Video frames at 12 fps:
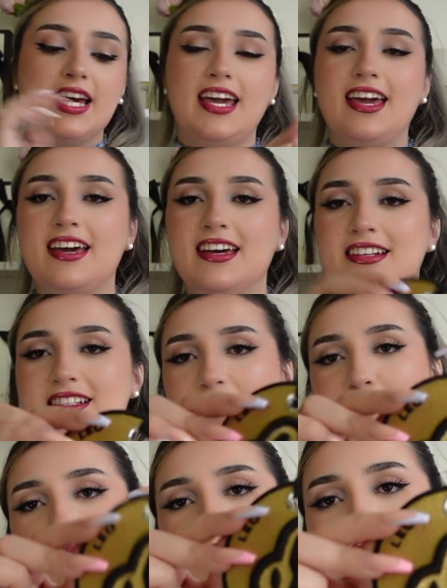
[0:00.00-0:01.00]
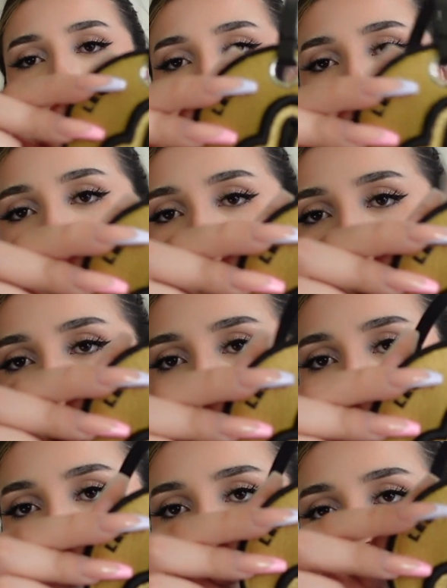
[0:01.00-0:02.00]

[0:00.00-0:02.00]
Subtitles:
And of course I had to get